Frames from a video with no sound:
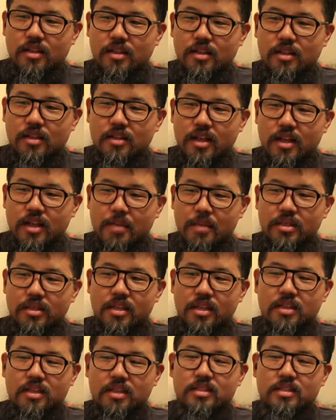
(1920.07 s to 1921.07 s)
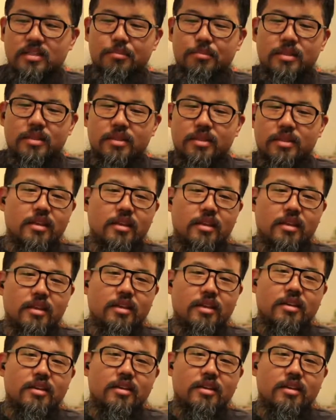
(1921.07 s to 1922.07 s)
empathy, sympathy,
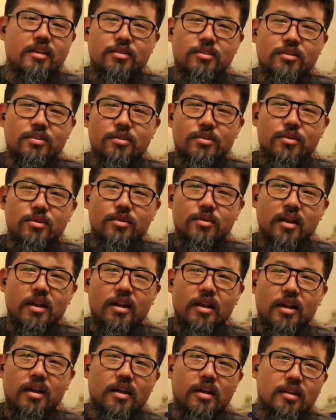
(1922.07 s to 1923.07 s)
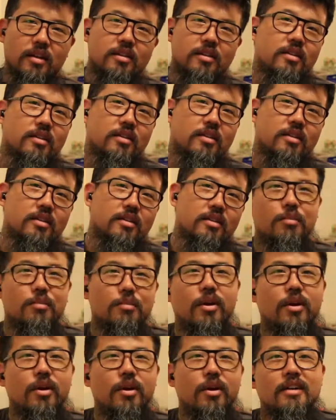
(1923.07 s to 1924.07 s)
to
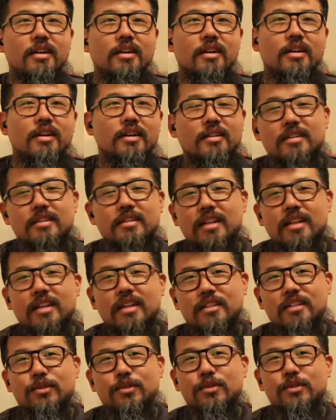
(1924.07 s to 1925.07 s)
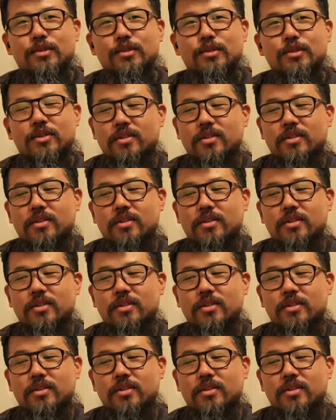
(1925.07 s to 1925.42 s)
support. That's the full circle.